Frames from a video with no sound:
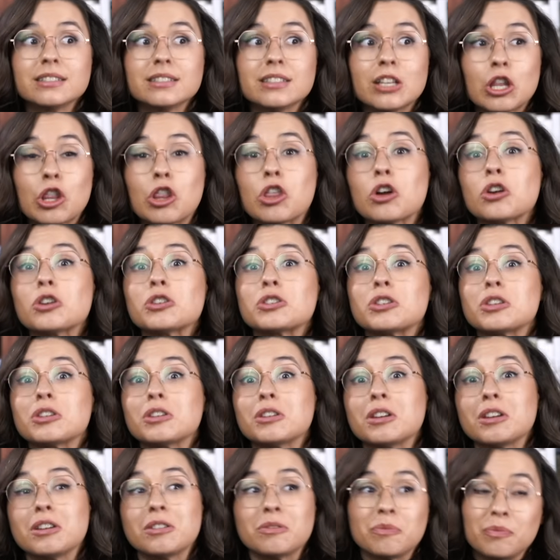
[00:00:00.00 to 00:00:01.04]

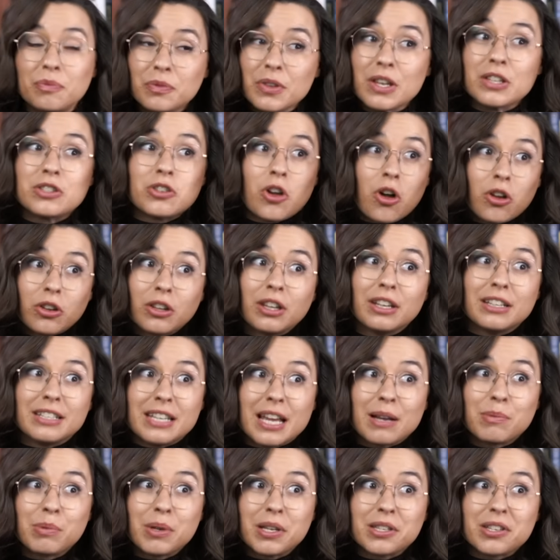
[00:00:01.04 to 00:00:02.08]
it's all going to
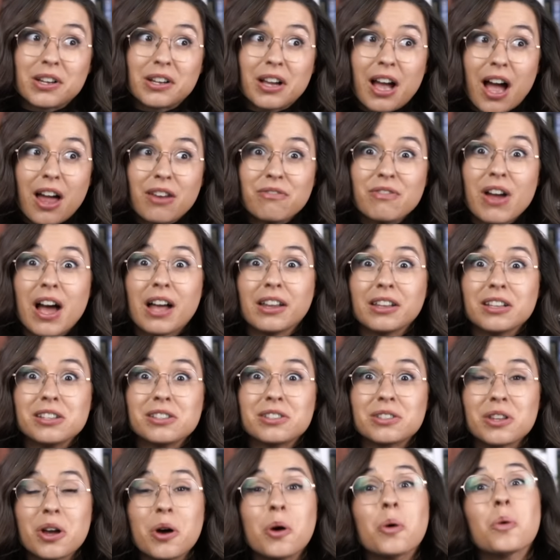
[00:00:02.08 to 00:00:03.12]
take place on God Valley,
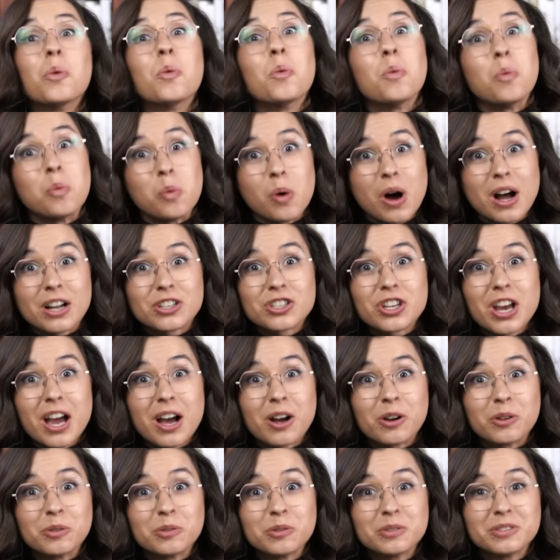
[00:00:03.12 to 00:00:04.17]
so watch
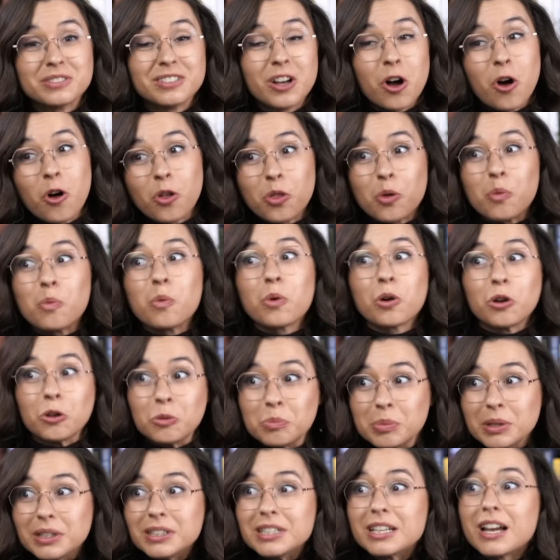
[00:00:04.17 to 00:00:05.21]
out. All the world
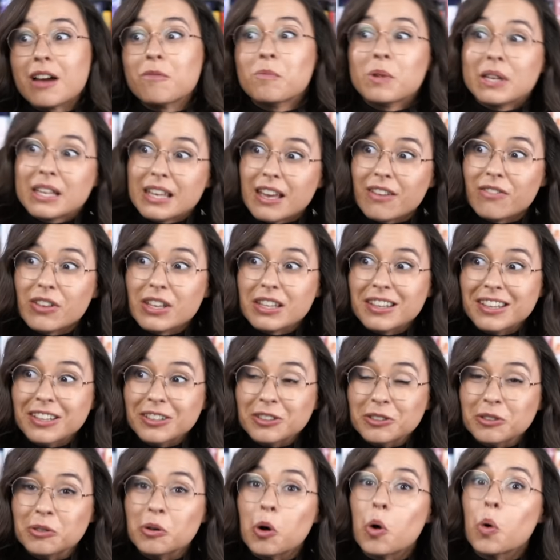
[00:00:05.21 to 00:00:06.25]
building I've been giving
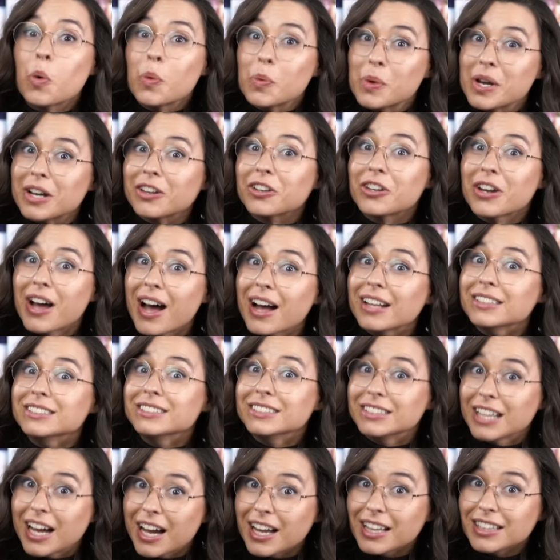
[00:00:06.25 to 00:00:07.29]
you, we're not
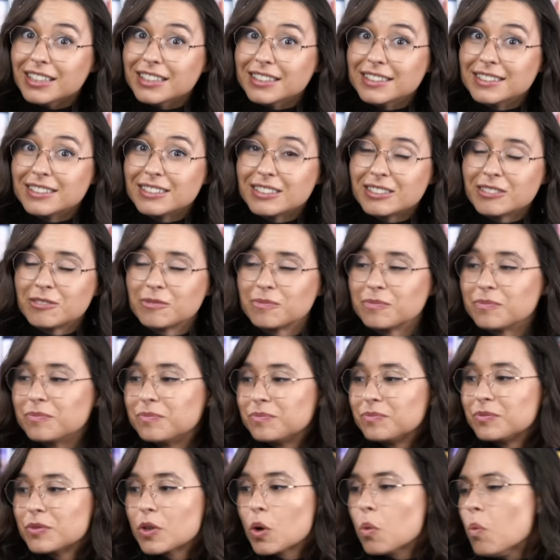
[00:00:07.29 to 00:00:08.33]
done.
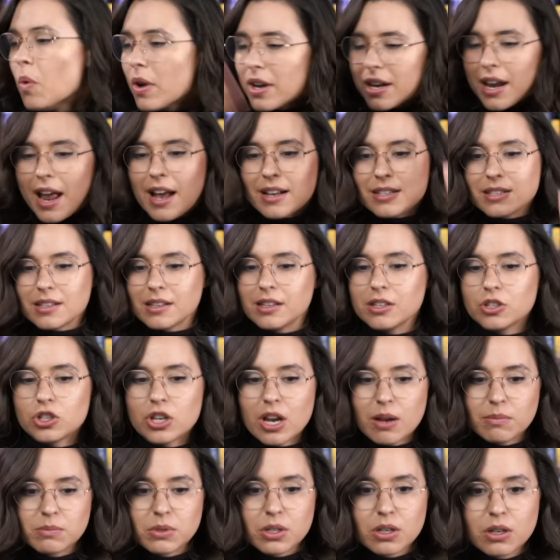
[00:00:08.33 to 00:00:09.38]
What an excellent
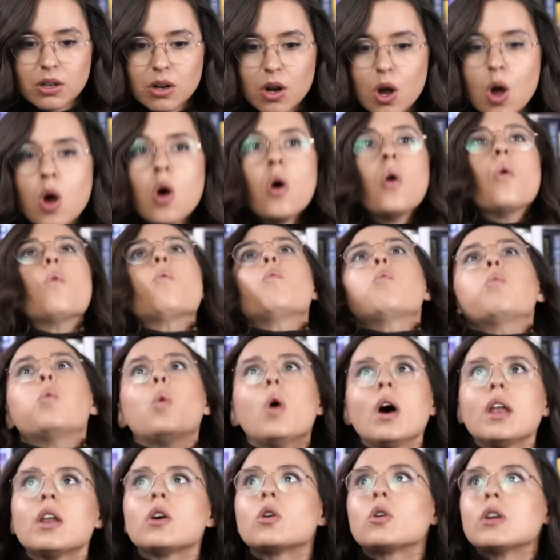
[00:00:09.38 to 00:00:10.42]
chapter.
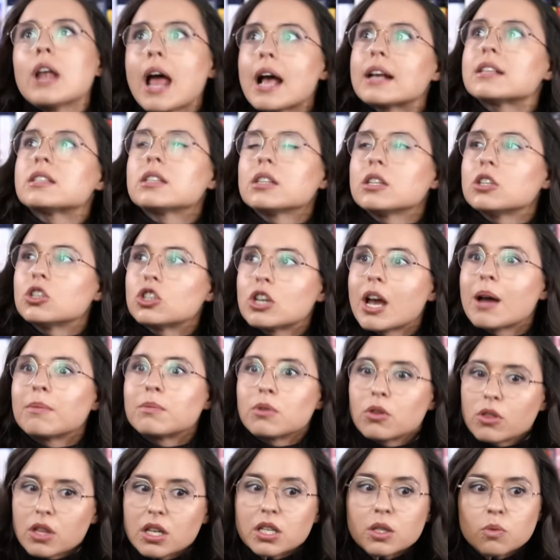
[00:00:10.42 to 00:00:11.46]
What an excellent
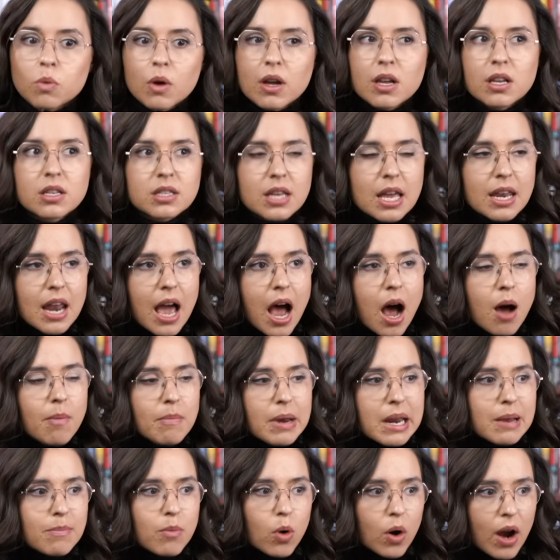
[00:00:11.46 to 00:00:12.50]
chapter this was, and how
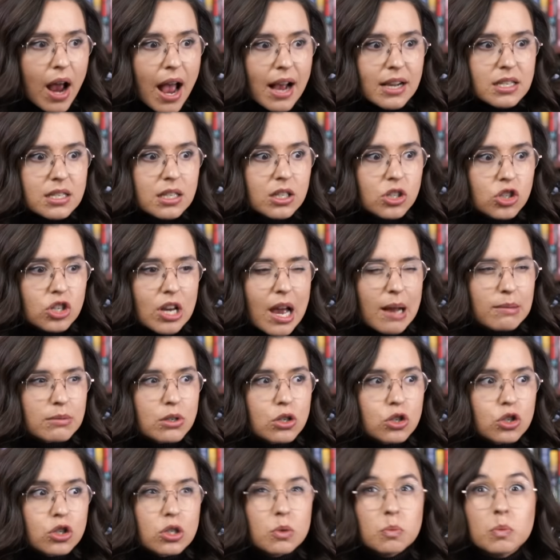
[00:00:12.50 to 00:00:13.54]
many more excellent
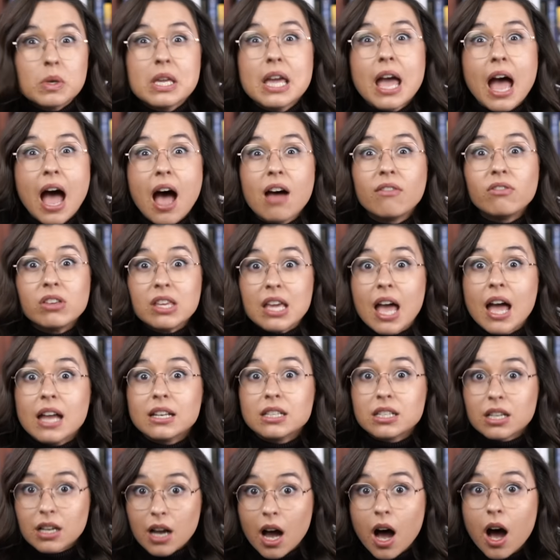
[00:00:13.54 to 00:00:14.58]
chapters do we have yet
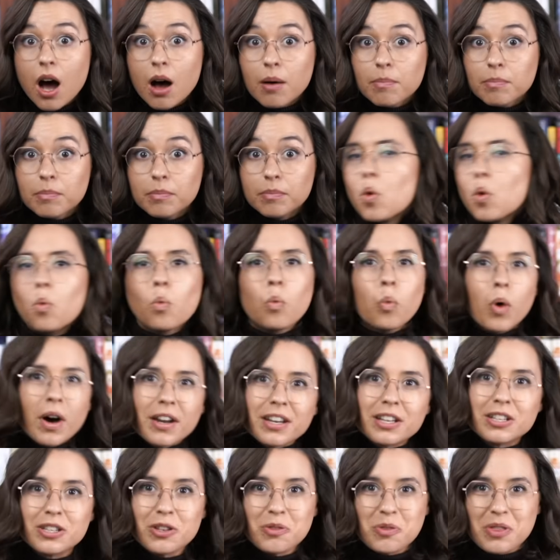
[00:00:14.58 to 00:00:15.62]
to come? What
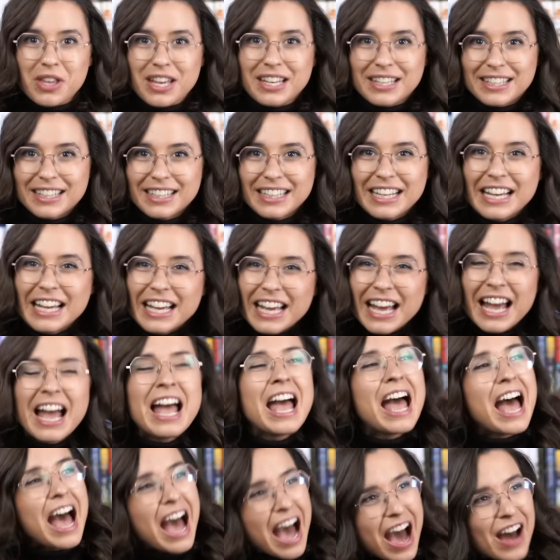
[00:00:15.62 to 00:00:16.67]
did you think?
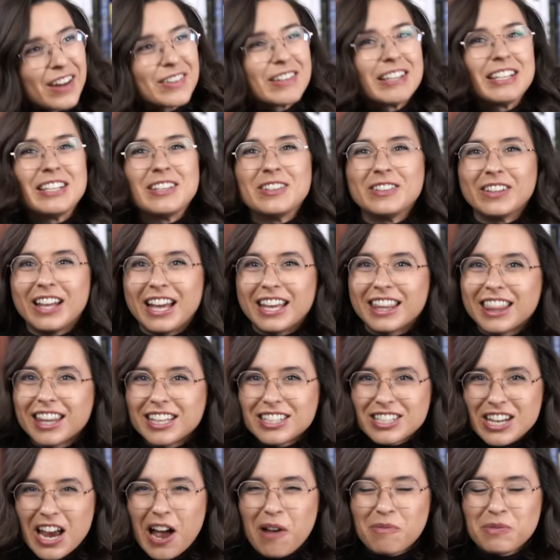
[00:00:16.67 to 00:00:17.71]
How did you like the
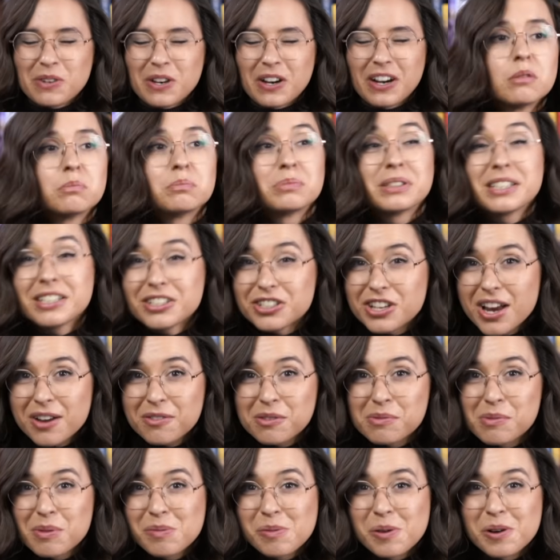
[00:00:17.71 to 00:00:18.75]
chapter? Please chat with
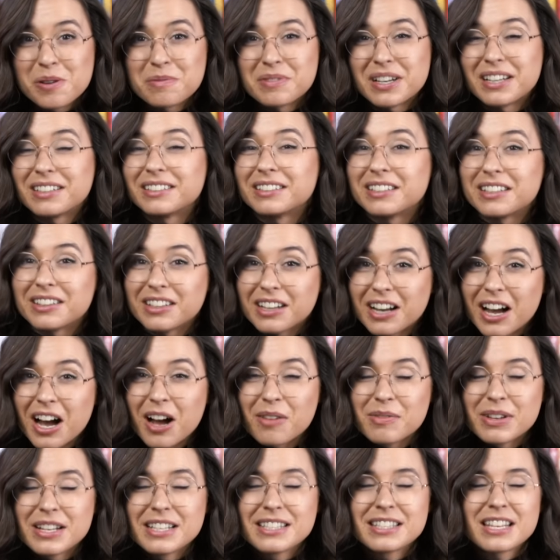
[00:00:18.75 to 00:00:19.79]
me more about it in the
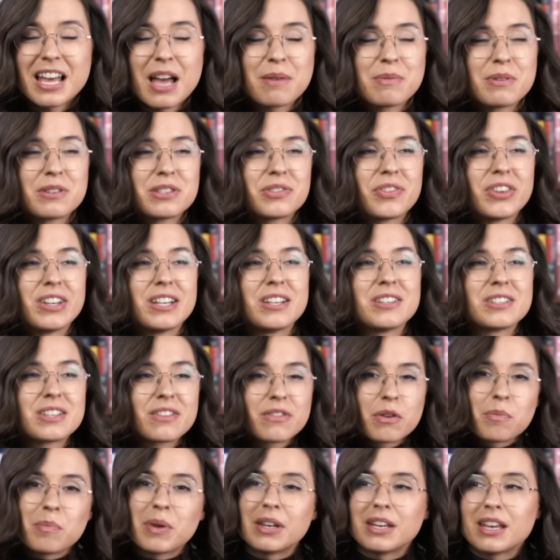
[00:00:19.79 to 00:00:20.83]
comments. I post videos
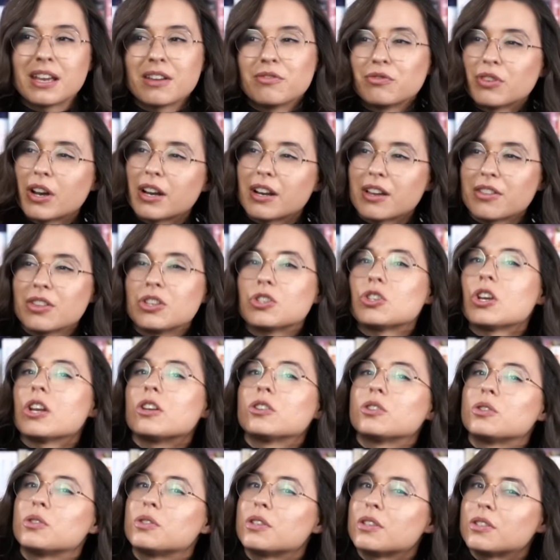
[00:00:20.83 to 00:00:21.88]
every Monday and Friday on this channel,
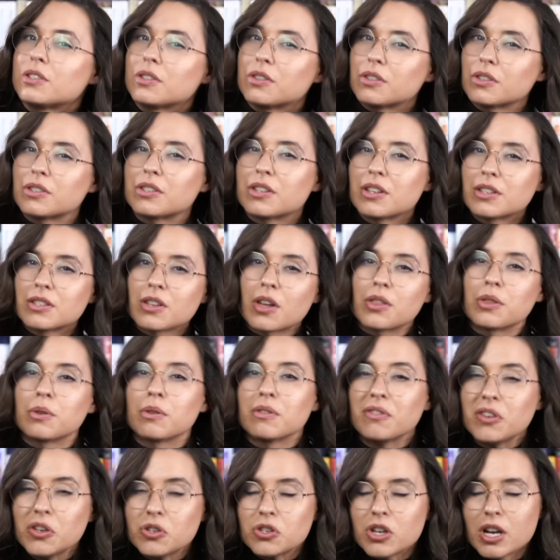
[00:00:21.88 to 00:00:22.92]
Tuesdays and Thursdays on the
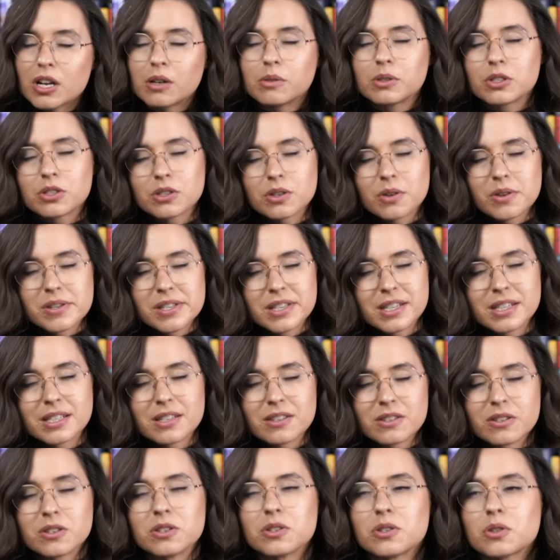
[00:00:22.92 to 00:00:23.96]
review channel, which is always linked
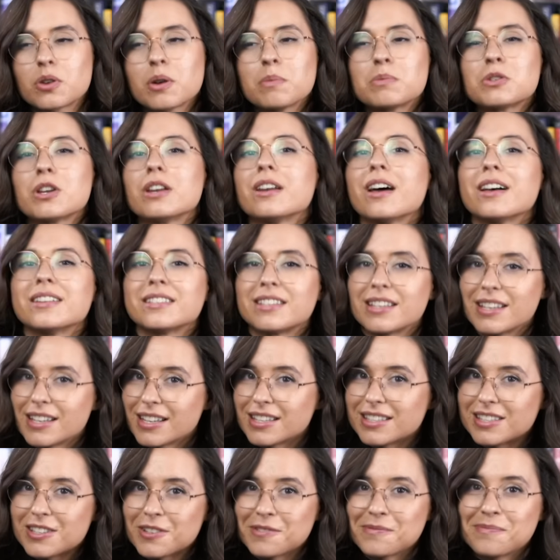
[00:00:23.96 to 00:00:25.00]
in the description. I'll see you
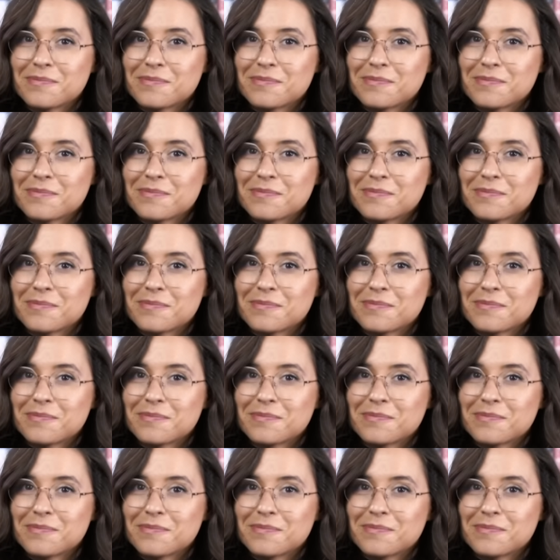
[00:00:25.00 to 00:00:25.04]
again soon.